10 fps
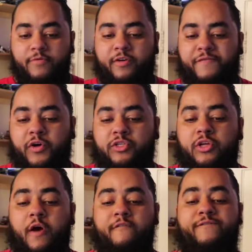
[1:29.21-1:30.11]
the
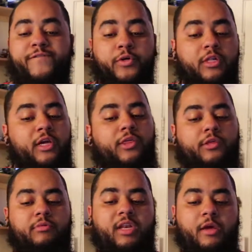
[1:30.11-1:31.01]
first fully
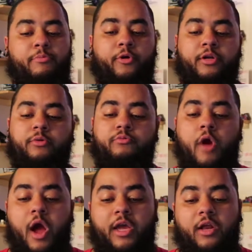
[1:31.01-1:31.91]
3D printed
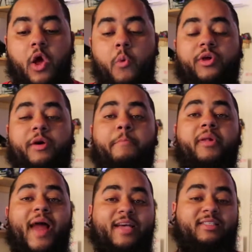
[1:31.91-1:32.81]
rocket with a
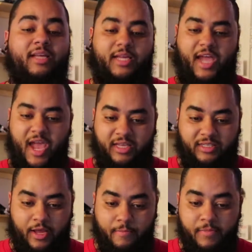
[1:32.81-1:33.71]
plastic
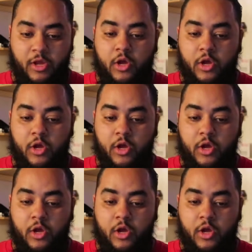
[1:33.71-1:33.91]
casing.